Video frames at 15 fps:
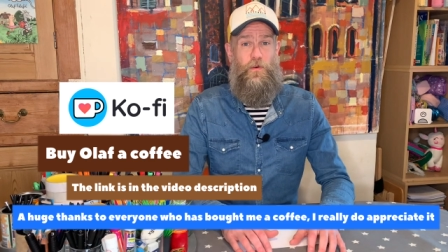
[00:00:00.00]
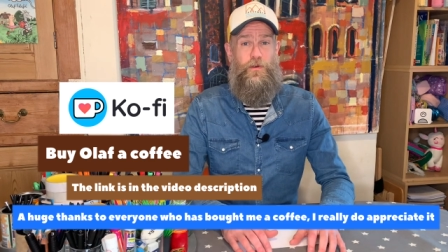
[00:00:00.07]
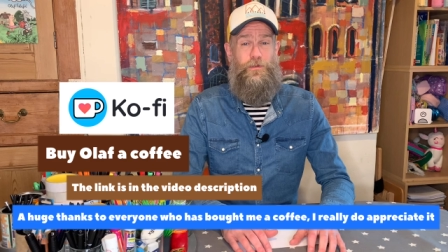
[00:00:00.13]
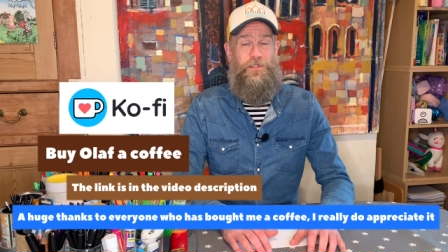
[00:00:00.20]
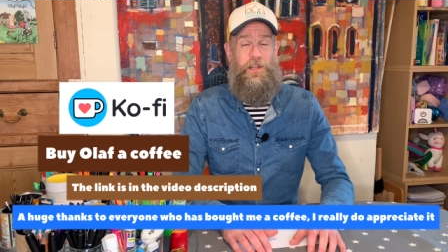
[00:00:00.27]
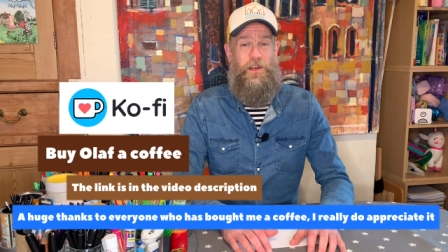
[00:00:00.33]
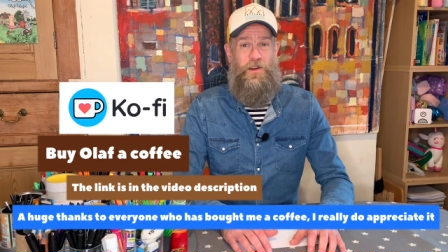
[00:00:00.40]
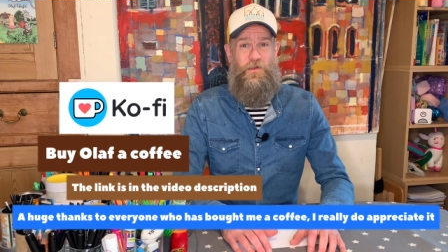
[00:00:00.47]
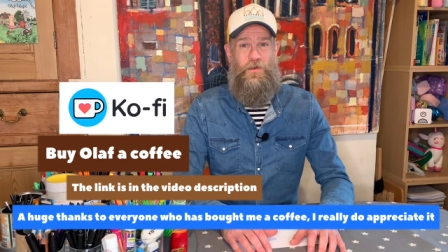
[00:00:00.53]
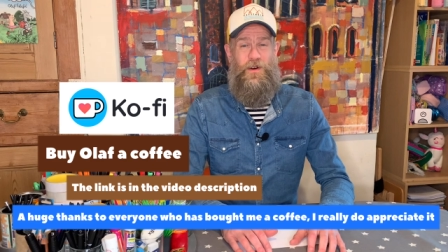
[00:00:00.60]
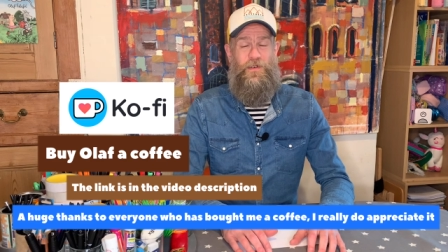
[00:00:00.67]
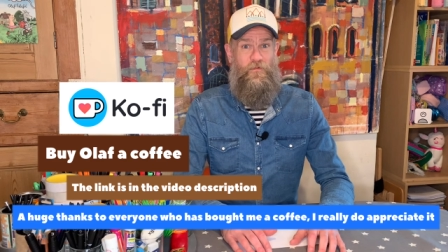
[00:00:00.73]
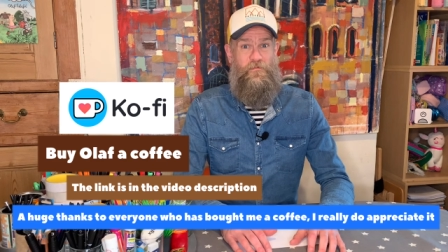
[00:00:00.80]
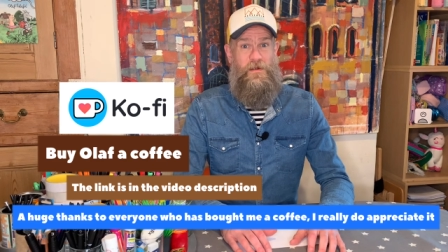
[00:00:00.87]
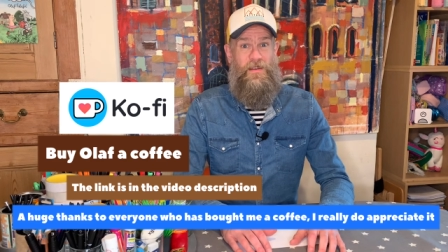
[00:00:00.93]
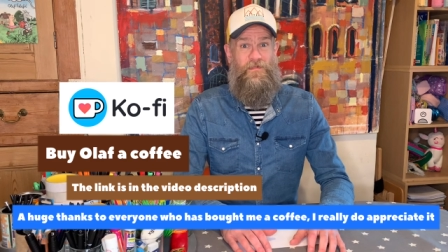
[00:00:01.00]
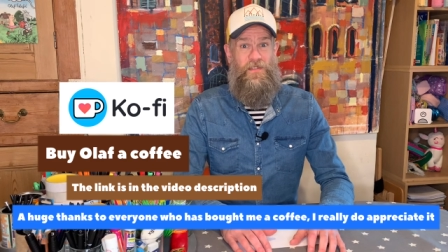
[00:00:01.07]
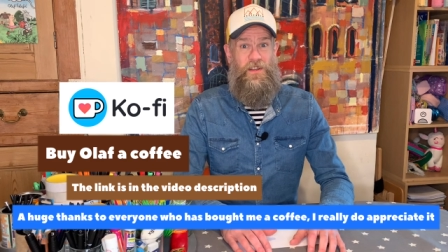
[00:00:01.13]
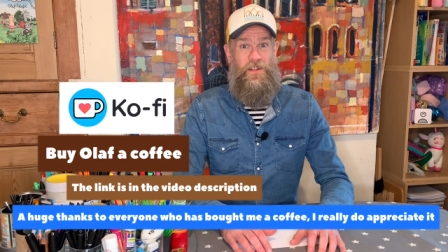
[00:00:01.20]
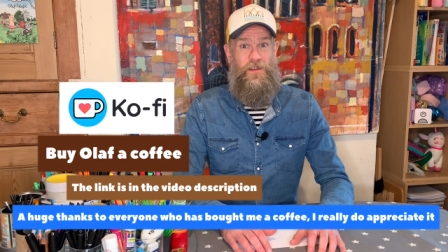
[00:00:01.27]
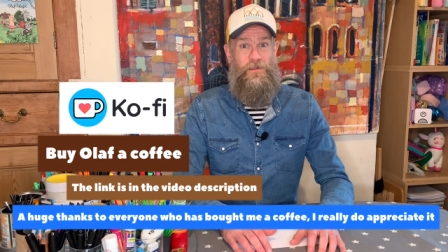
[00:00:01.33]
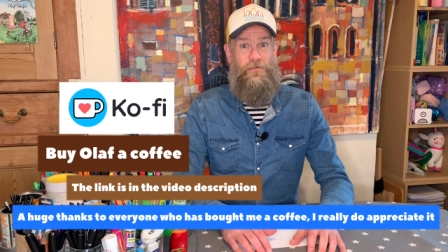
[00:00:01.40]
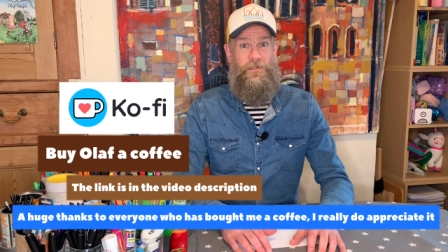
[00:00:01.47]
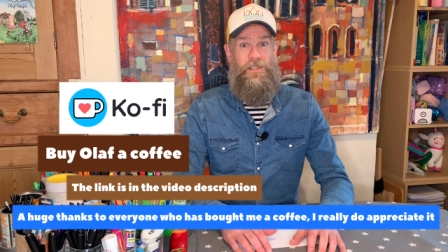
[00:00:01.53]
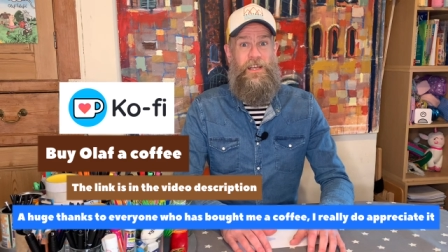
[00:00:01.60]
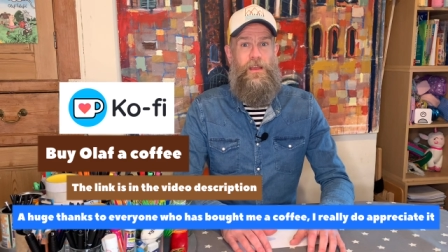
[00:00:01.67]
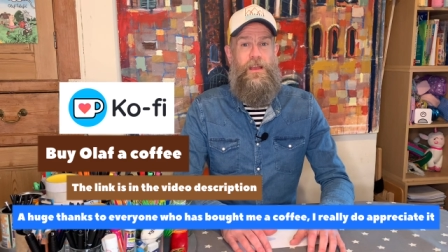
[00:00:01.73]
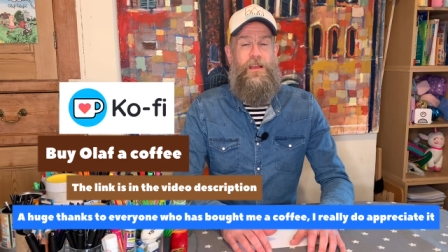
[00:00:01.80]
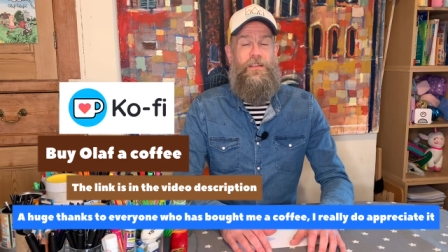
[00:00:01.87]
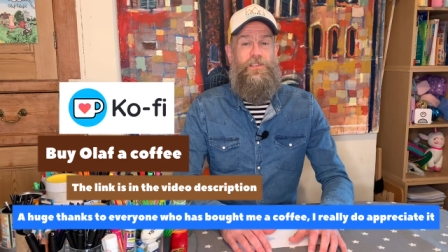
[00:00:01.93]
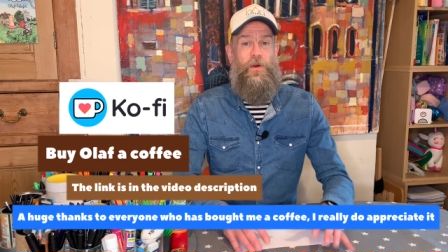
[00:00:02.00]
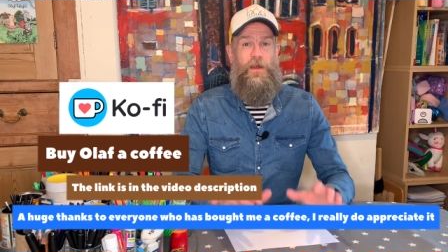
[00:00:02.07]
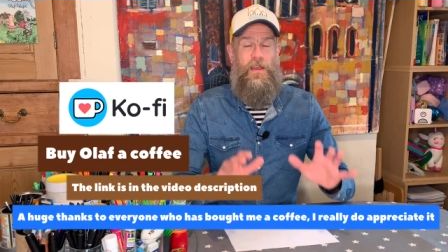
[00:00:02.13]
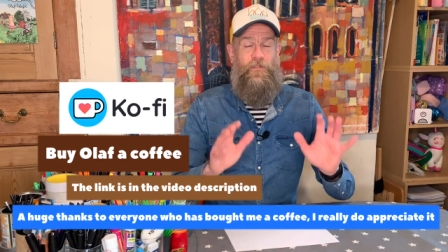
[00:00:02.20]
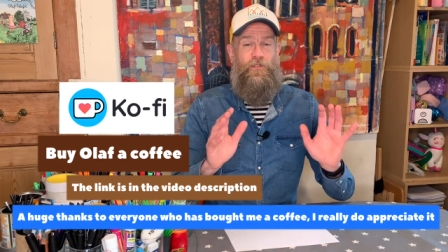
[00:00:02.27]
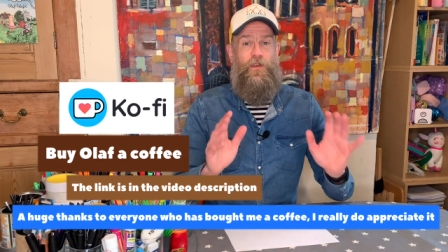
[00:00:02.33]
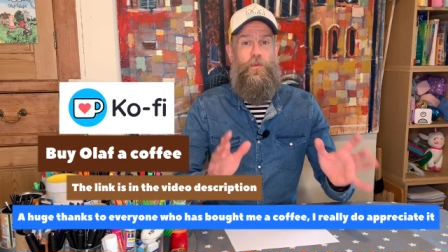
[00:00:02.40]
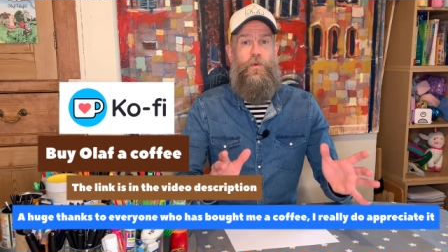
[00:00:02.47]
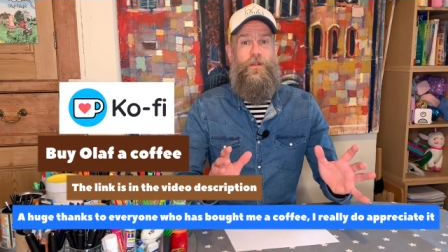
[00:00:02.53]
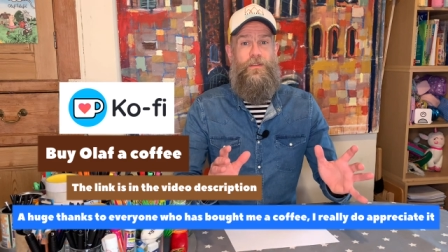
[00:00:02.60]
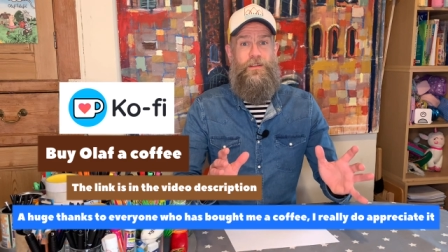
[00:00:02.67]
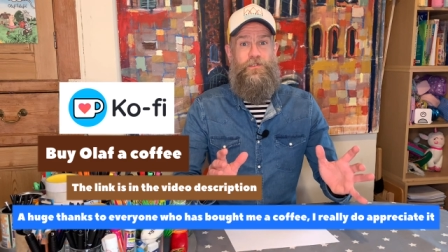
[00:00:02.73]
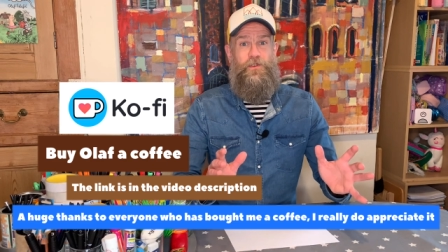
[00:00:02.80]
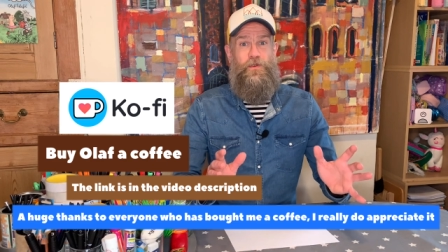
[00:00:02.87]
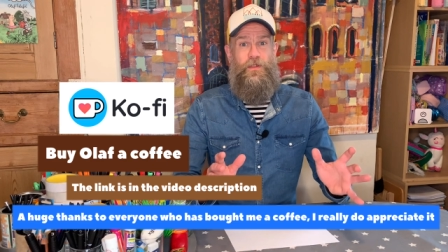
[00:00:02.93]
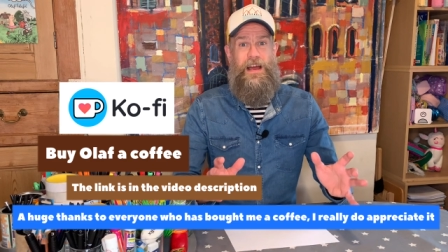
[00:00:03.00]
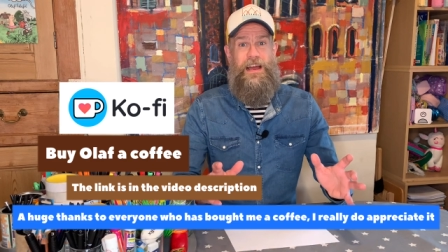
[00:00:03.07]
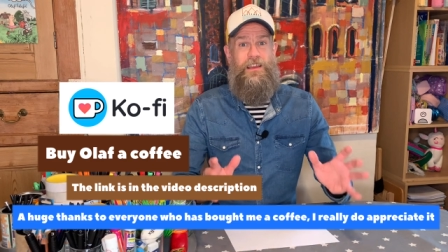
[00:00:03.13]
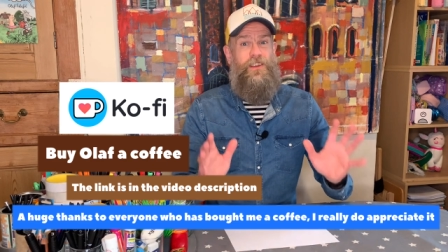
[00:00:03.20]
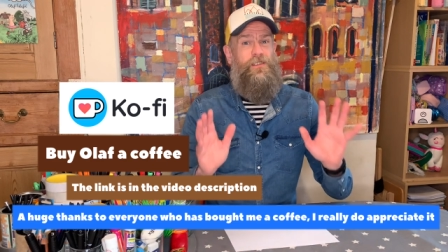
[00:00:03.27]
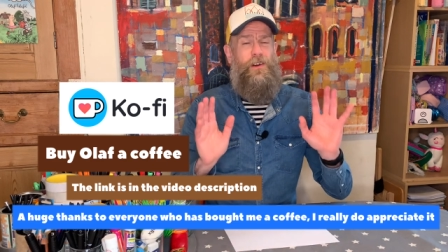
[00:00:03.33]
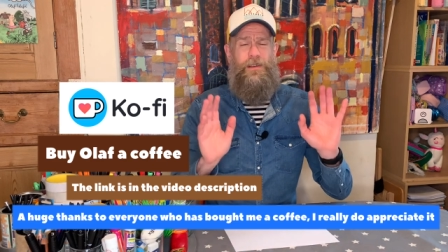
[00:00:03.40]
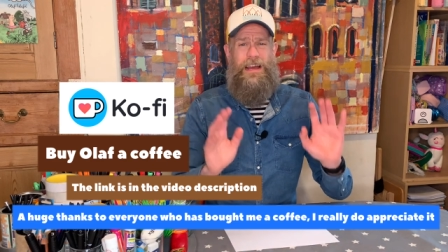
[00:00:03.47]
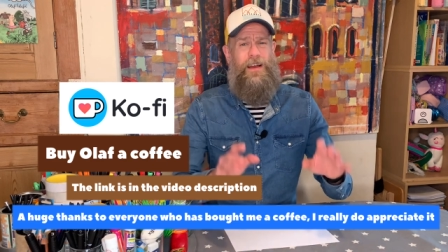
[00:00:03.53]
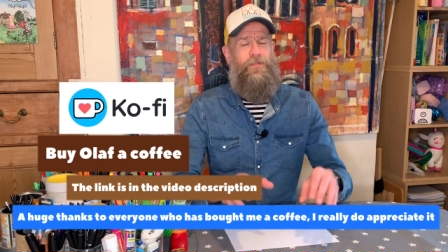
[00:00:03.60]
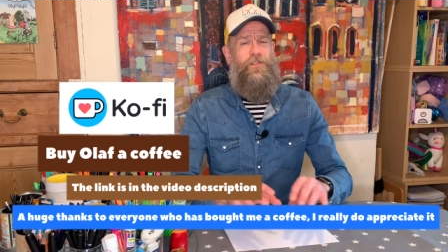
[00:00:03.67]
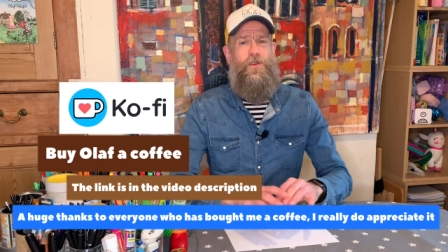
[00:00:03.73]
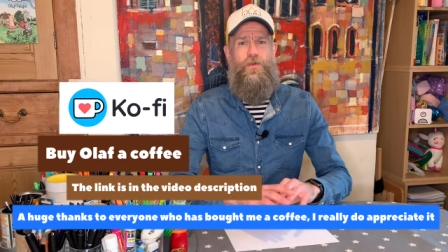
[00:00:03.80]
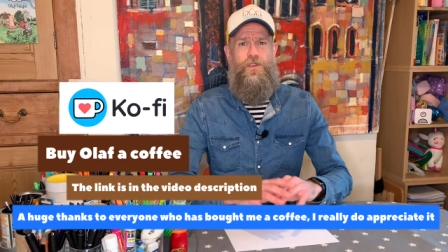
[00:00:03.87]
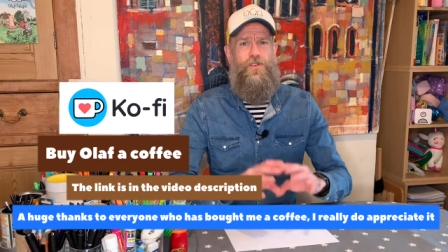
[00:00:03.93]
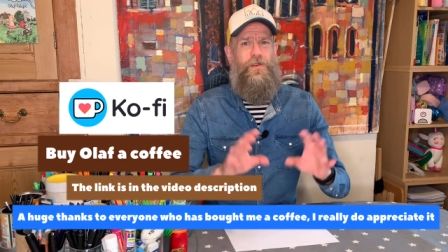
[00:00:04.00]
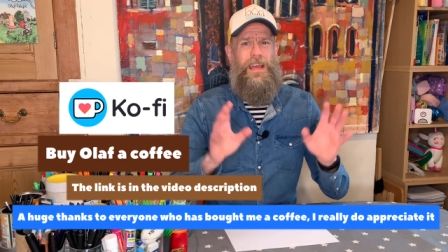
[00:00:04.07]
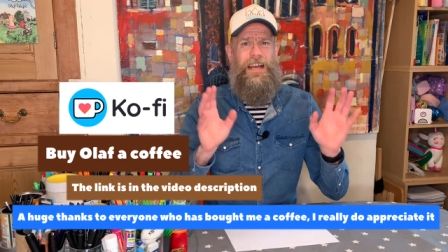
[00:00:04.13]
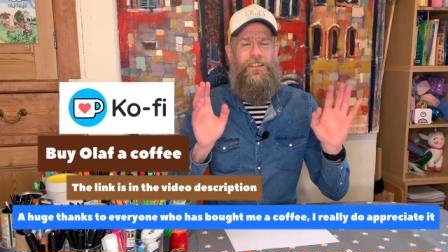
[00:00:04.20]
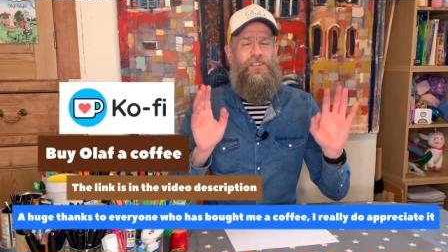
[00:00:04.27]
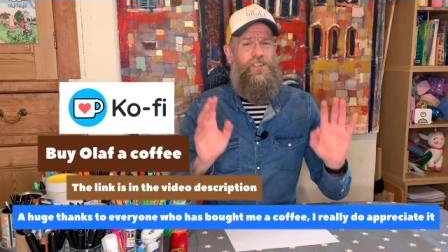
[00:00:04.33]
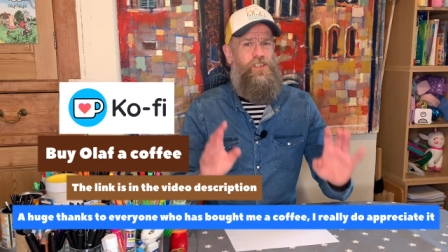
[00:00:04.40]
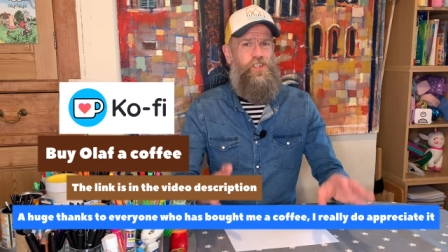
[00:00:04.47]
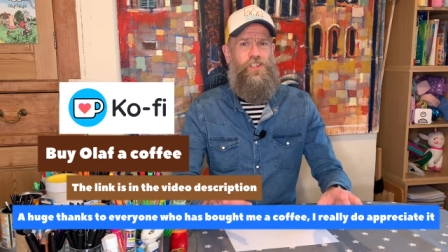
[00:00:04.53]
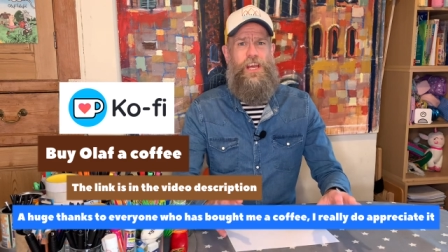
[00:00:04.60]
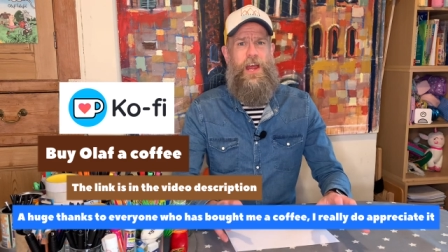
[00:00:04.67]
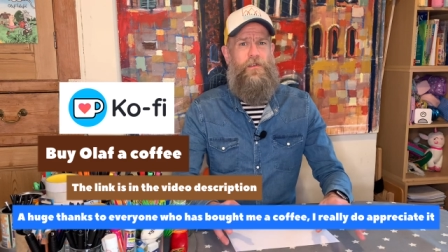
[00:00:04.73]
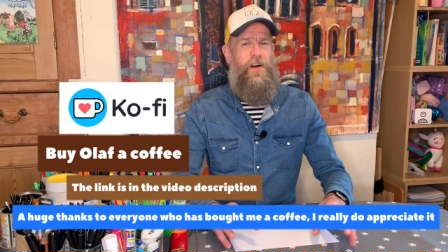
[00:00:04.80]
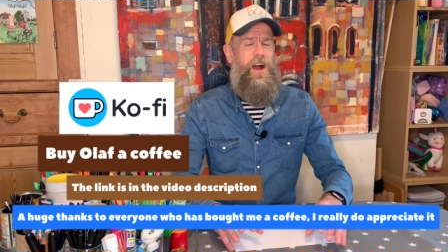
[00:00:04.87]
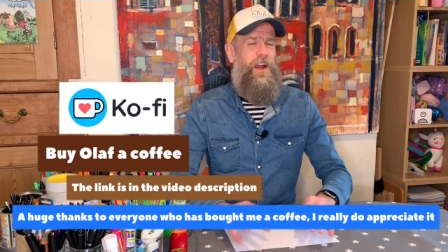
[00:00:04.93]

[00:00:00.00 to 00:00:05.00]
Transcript: audio of my videos. So if you want to do that, you don't have to. You can just share Art